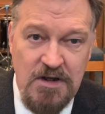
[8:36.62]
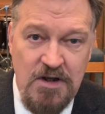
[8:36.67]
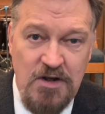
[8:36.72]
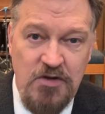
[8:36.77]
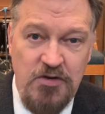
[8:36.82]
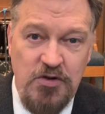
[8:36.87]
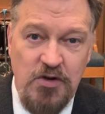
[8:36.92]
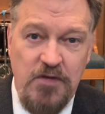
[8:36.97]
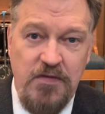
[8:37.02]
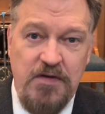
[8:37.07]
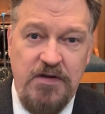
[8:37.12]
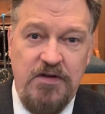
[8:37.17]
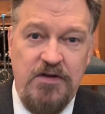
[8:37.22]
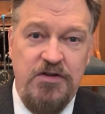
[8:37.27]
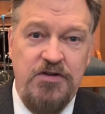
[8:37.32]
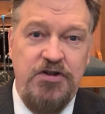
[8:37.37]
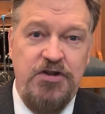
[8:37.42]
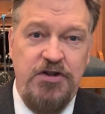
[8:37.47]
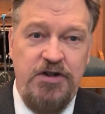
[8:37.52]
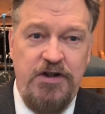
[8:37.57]
so that the
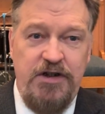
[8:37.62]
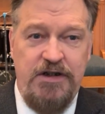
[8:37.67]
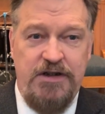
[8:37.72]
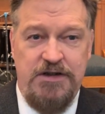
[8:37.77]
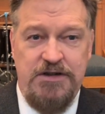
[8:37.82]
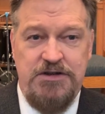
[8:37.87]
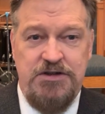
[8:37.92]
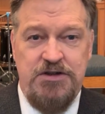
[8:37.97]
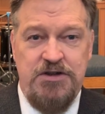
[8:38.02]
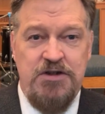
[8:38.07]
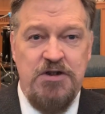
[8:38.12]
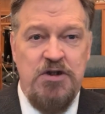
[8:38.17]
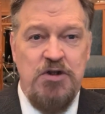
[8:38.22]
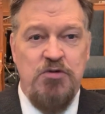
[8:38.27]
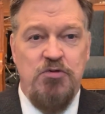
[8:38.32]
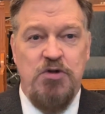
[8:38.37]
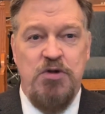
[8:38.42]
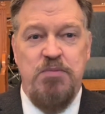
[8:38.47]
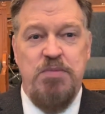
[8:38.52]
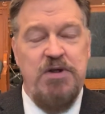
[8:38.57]
church
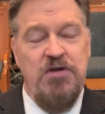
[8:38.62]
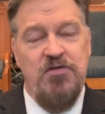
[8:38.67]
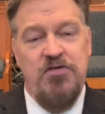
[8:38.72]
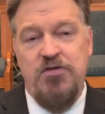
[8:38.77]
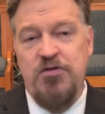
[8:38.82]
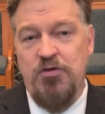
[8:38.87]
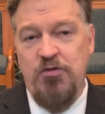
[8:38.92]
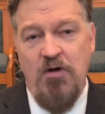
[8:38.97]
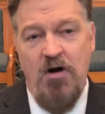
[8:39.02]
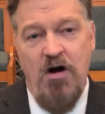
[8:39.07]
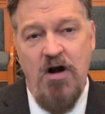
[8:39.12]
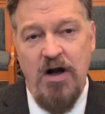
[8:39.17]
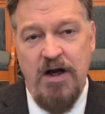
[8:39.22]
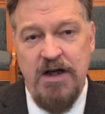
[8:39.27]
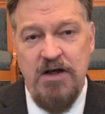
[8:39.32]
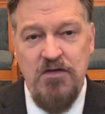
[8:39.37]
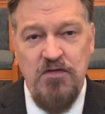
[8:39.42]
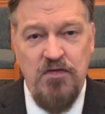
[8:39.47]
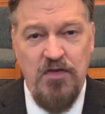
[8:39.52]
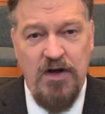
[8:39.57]
would be strong
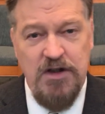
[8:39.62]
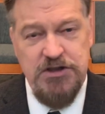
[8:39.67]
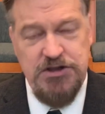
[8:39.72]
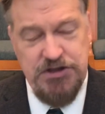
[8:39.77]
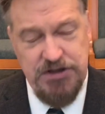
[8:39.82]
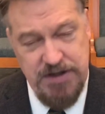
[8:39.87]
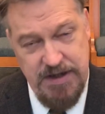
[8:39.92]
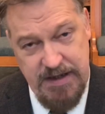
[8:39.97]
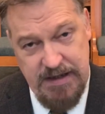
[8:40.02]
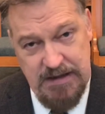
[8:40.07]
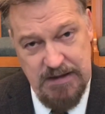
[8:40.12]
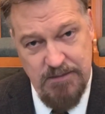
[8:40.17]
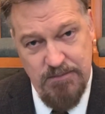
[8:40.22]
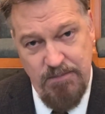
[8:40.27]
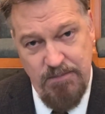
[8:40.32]
and functioning.